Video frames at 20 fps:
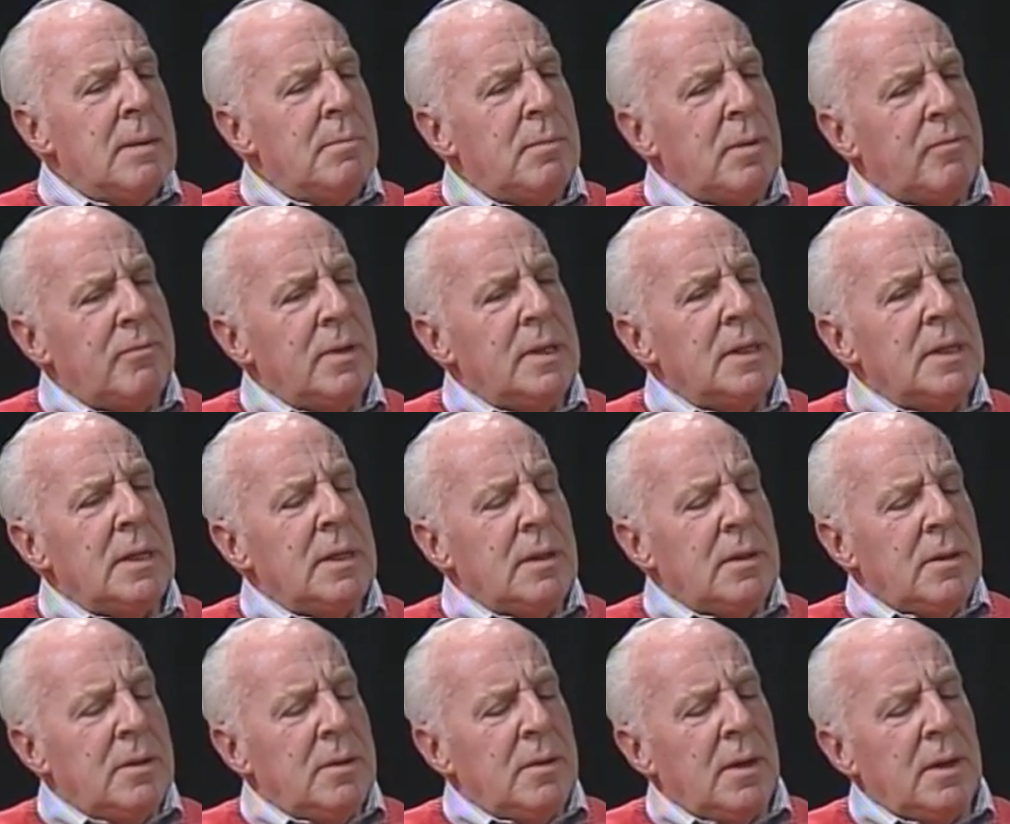But really,
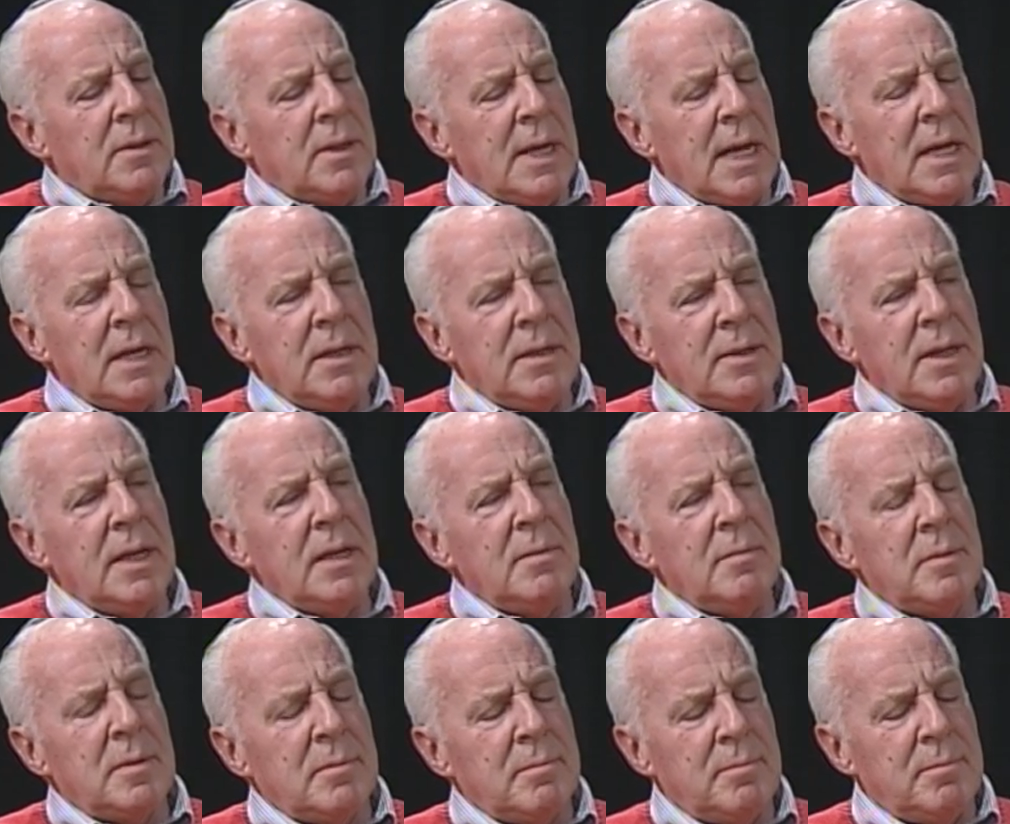on the handy-dandy
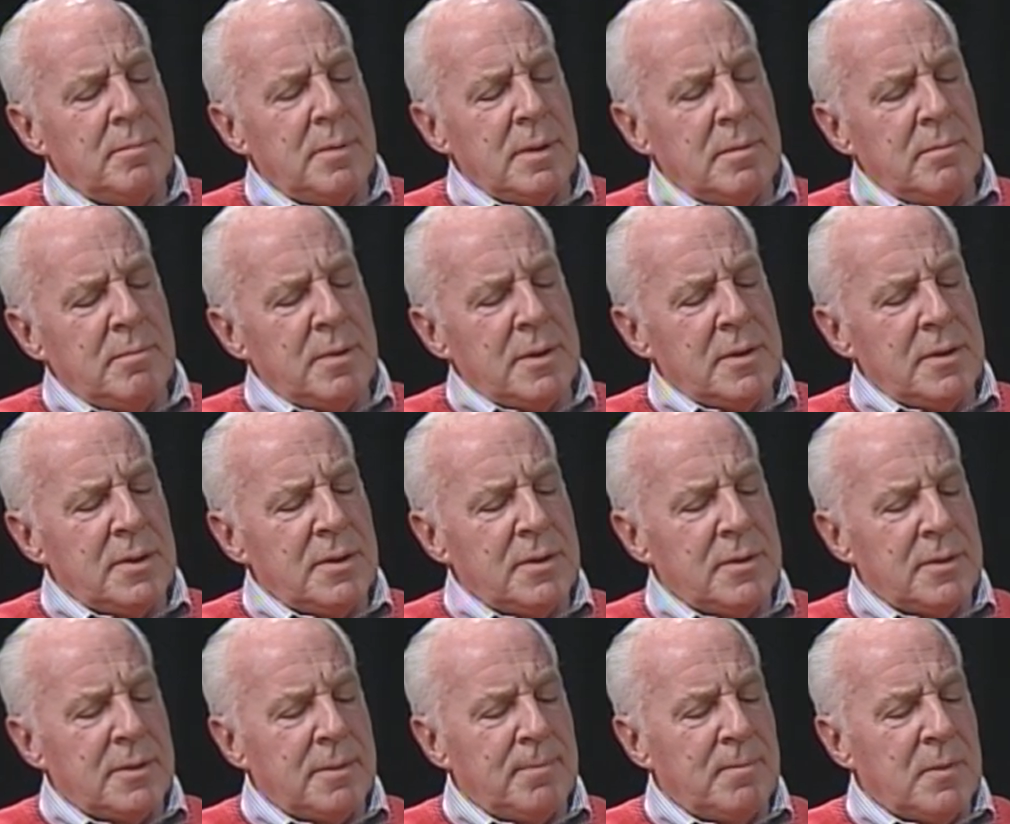
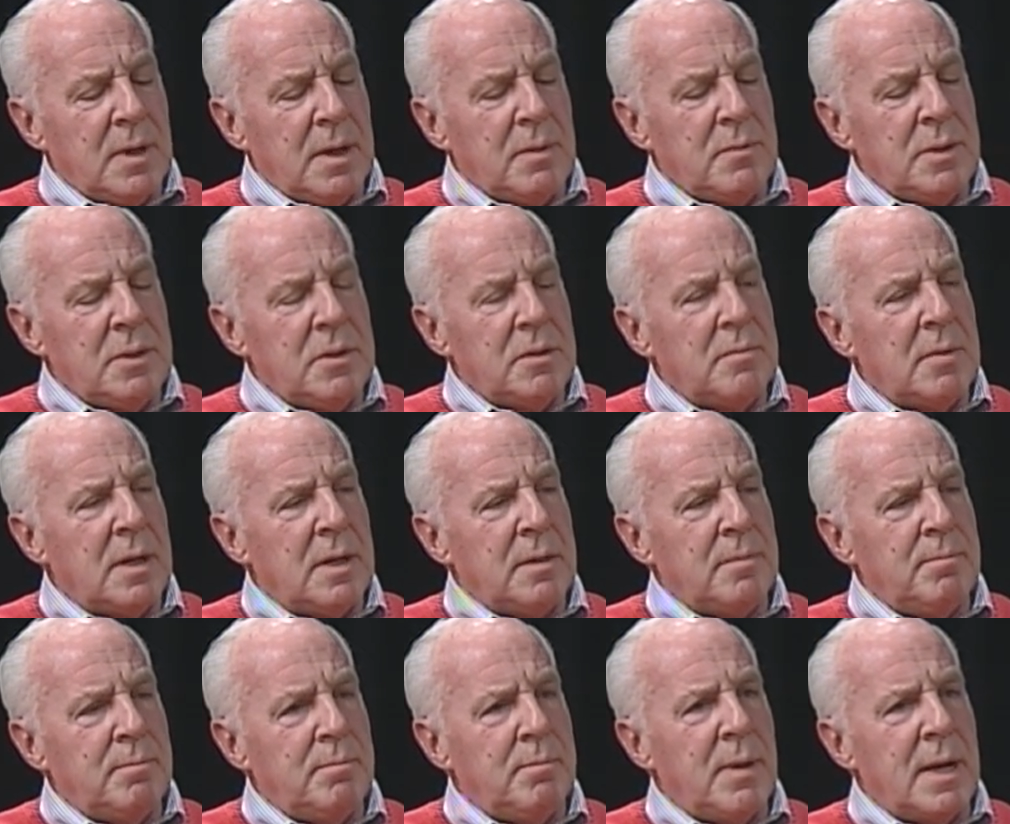business, I went to my
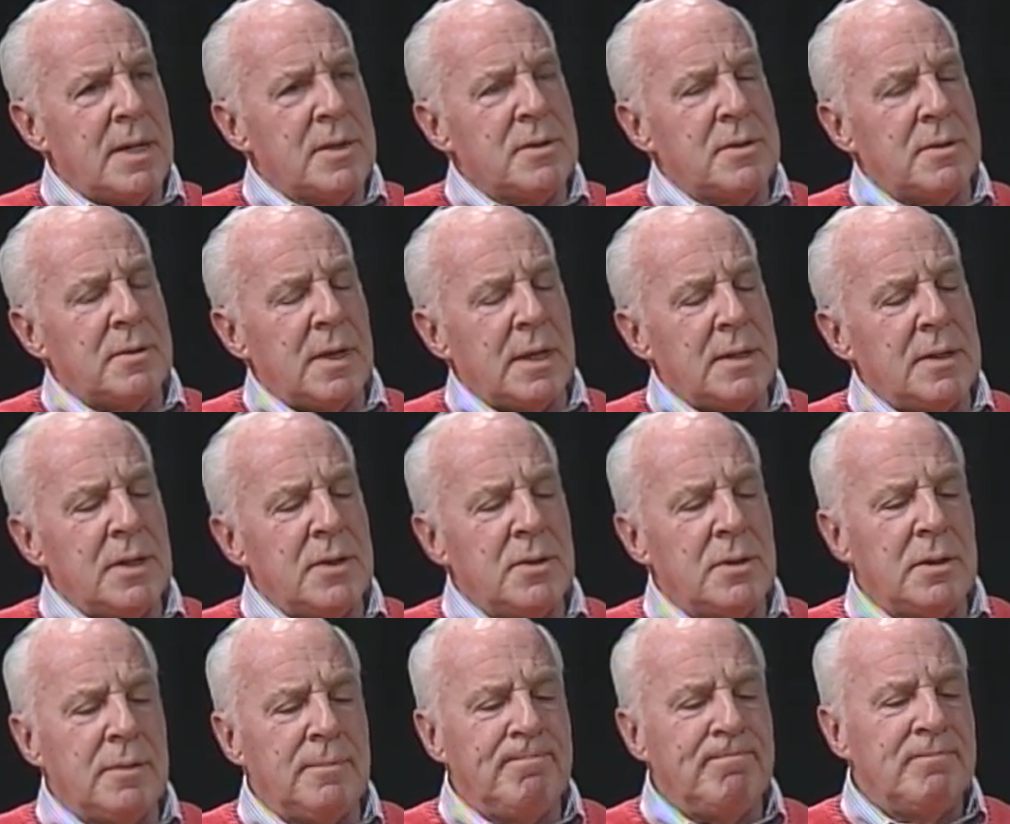pastor and I said, you know,